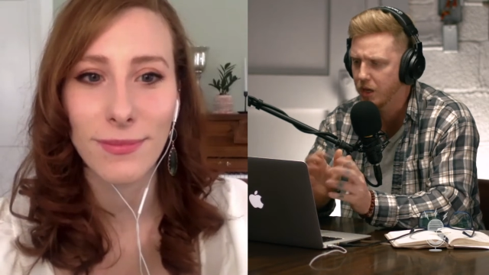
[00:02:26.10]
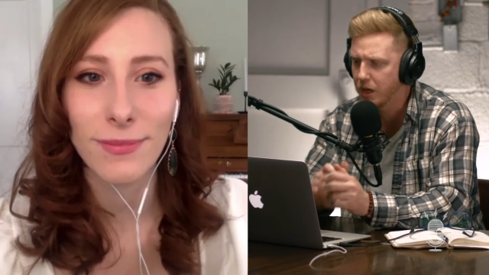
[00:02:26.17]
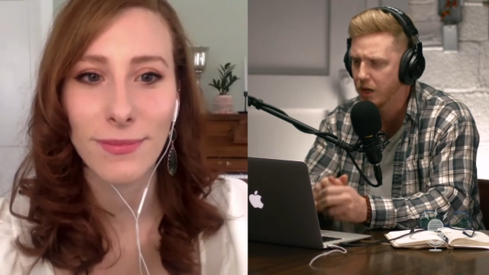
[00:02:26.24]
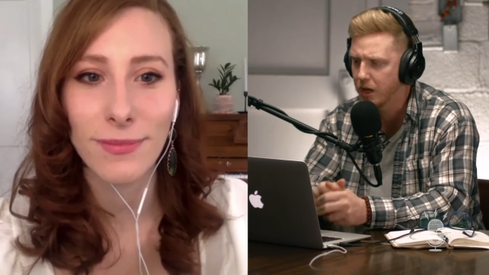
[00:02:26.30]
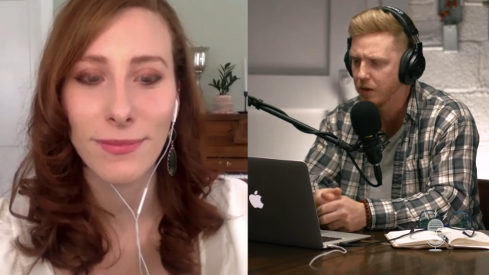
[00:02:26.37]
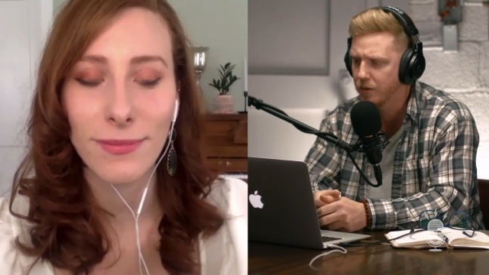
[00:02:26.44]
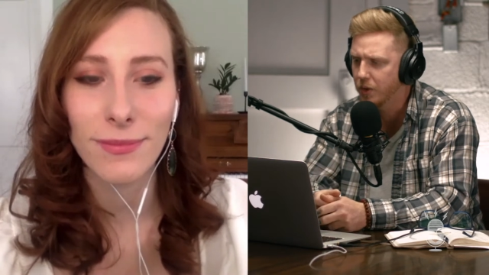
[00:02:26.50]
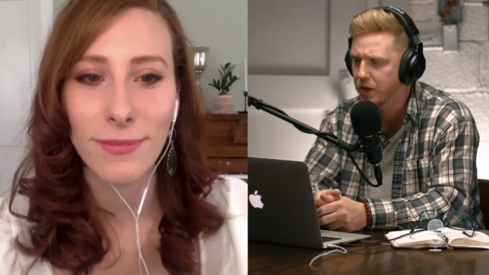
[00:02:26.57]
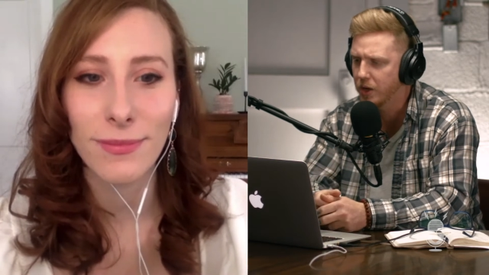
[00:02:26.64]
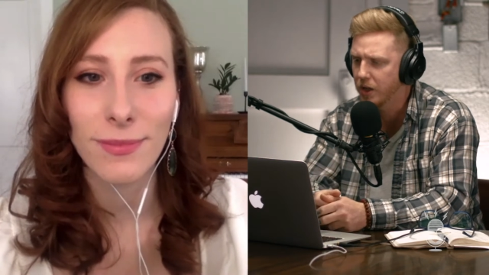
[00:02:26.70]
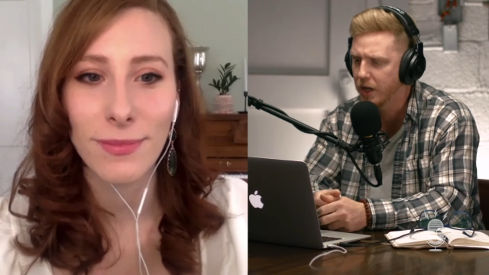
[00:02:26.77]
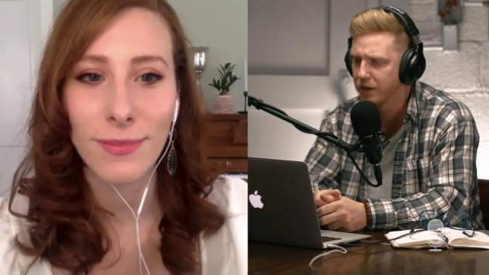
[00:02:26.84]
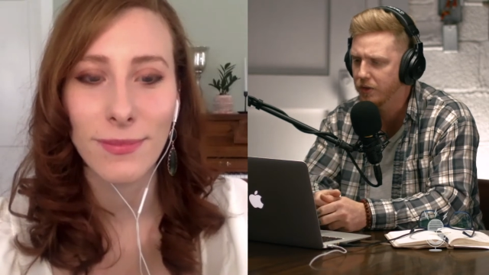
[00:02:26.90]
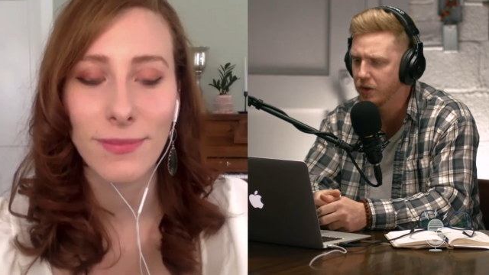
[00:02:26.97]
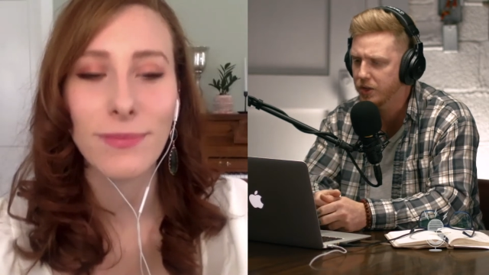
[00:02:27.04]
Speaker 1: of what your
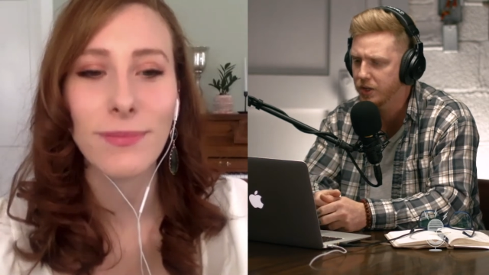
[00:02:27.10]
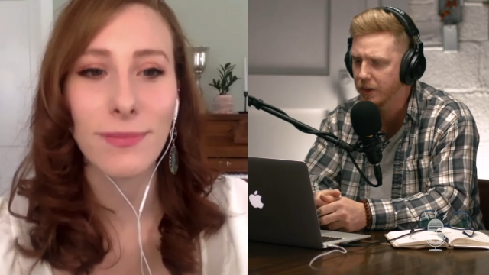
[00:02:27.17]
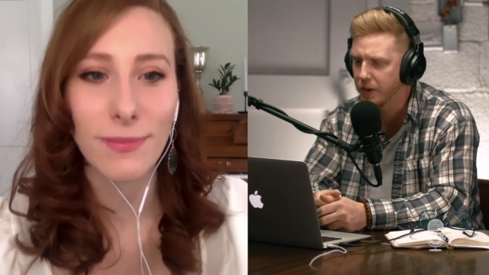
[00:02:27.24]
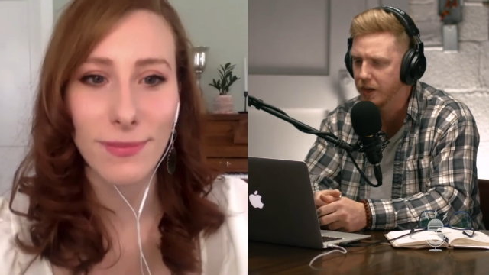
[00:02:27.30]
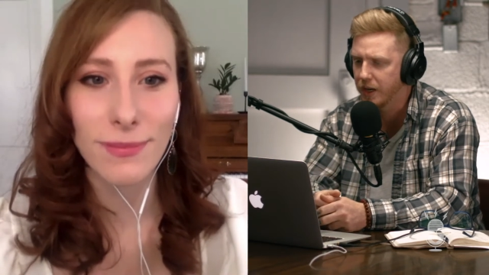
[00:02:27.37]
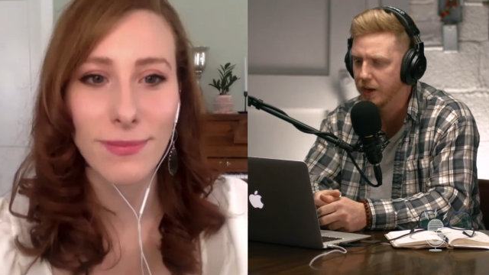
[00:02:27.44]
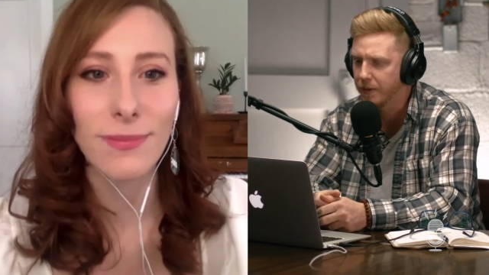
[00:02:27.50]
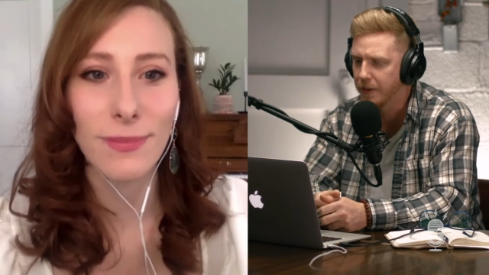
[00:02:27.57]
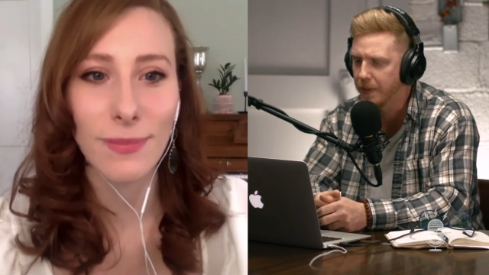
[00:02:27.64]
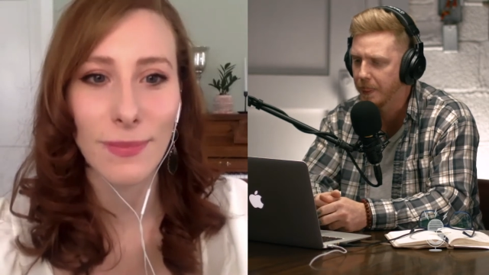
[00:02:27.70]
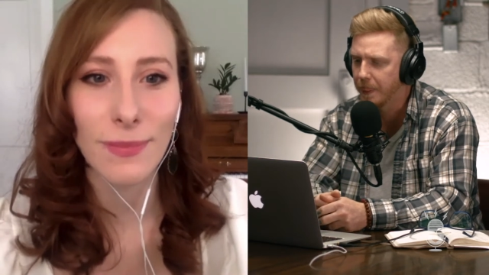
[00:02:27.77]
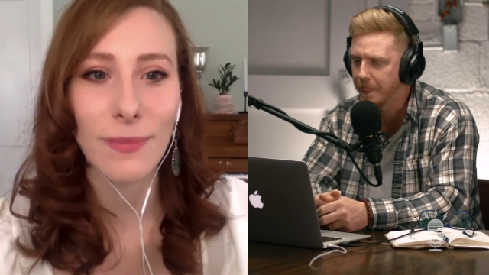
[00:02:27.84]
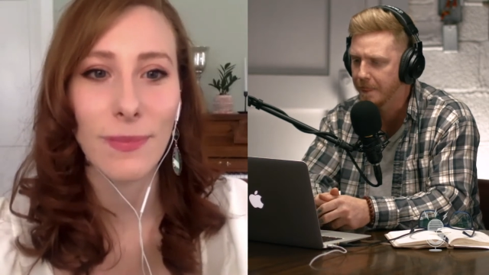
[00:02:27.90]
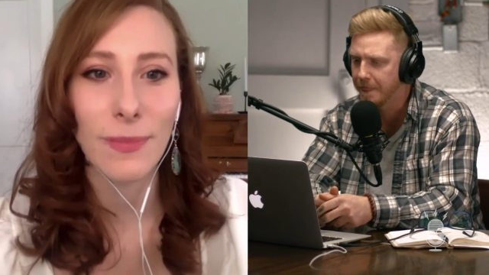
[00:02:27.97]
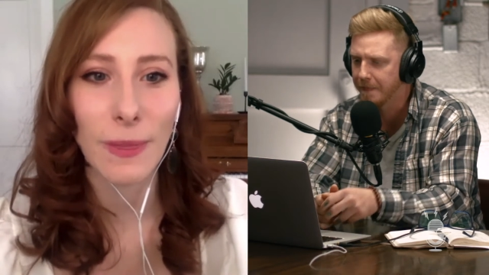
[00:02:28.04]
life looks like right now?
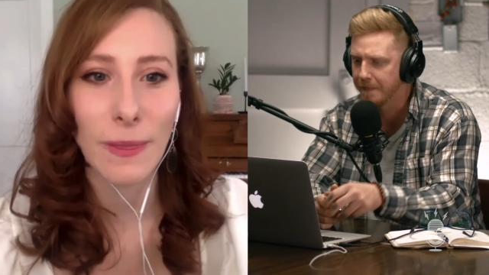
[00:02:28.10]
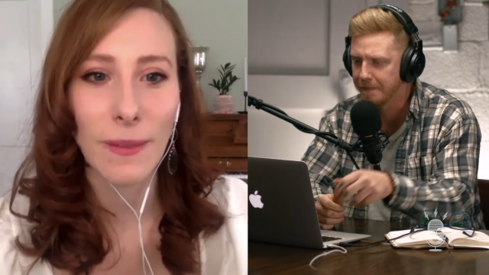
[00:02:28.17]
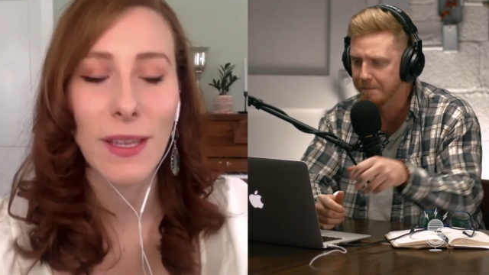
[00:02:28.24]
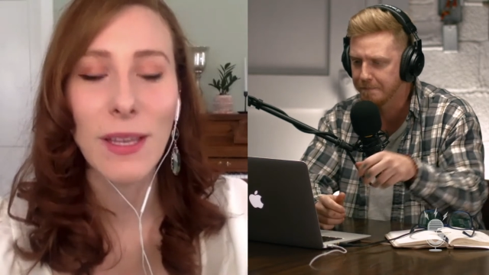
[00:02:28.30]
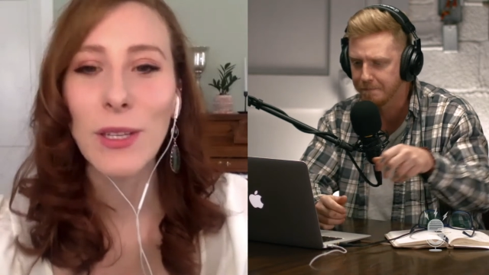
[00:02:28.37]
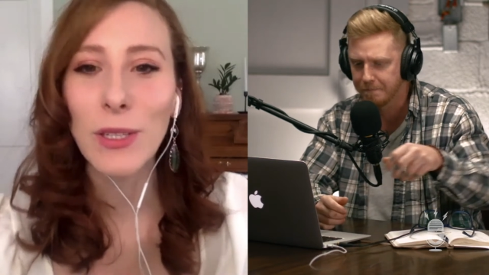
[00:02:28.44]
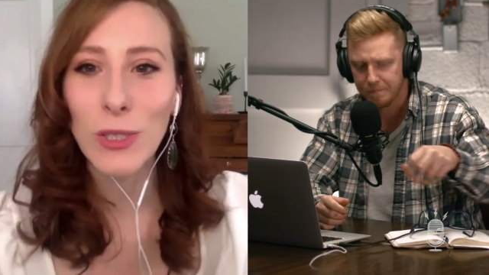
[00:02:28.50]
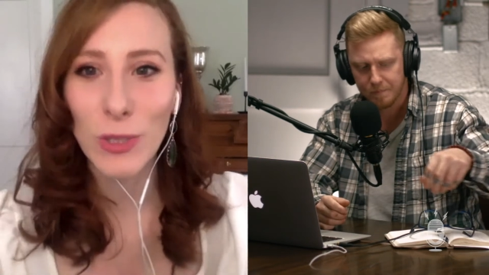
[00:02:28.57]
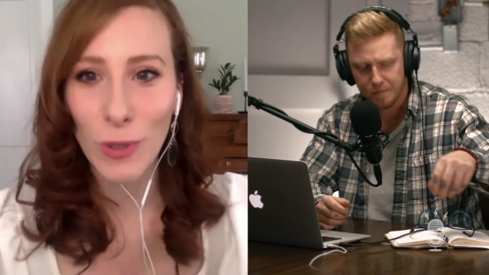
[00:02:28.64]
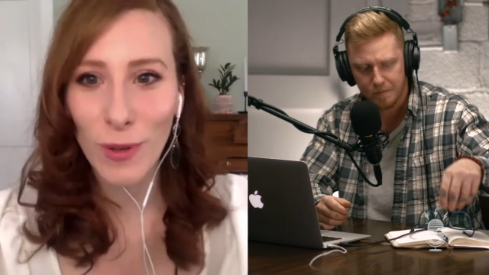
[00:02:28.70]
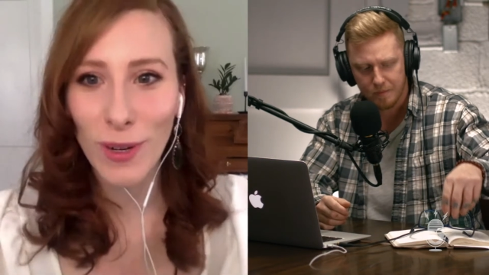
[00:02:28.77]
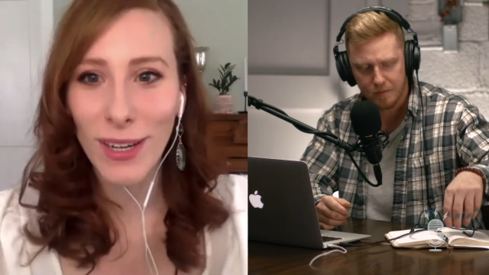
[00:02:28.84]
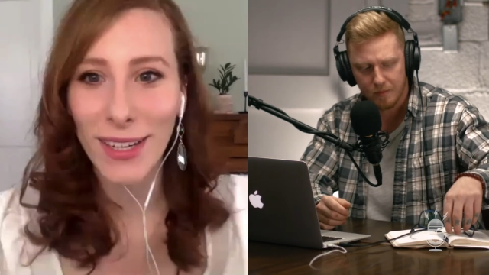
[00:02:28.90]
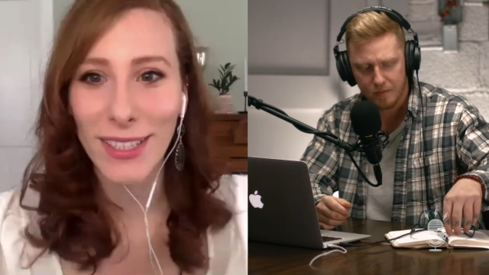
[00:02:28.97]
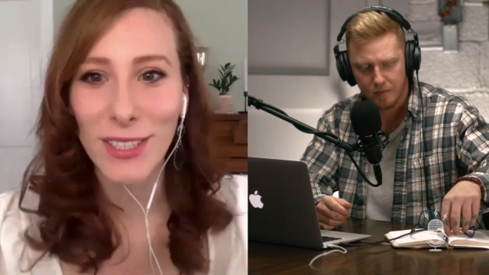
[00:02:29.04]

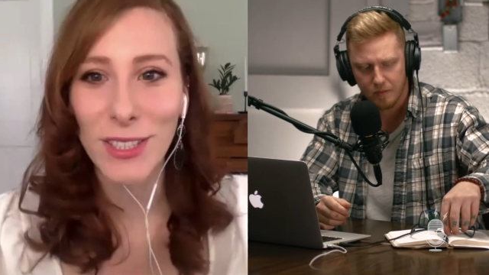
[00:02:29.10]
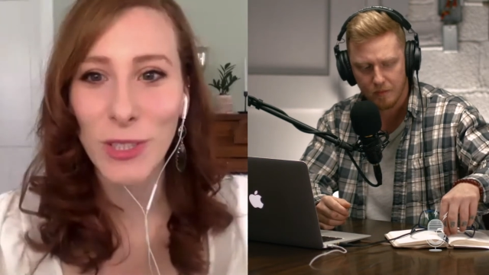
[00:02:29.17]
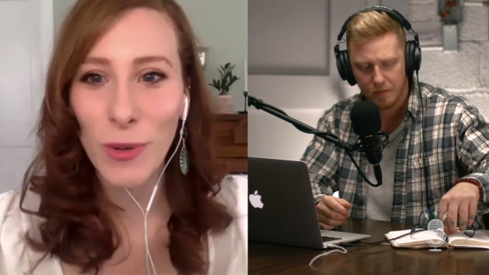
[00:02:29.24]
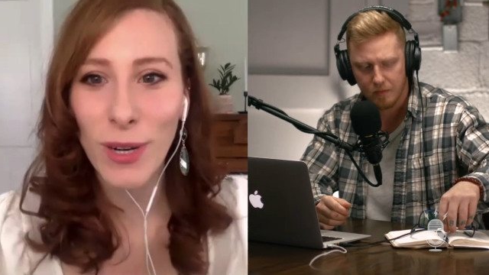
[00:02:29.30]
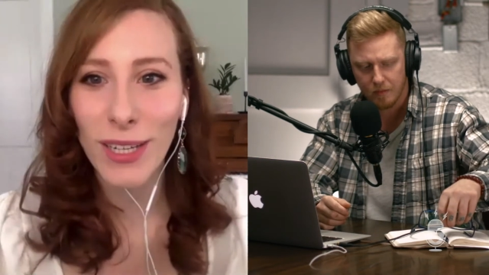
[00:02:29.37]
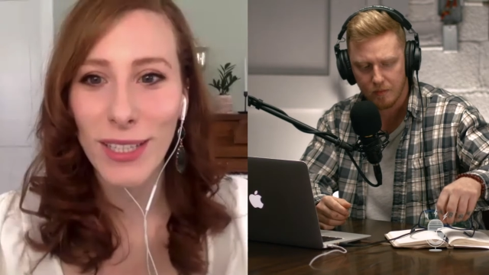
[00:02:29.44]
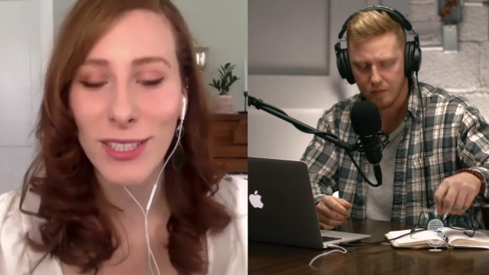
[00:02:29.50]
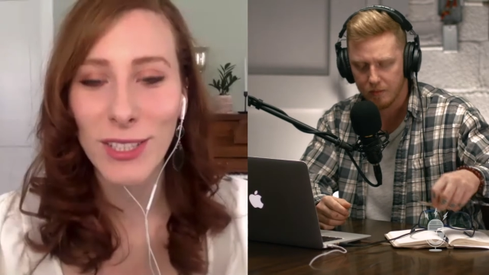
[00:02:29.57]
Speaker 2: Sure, sure.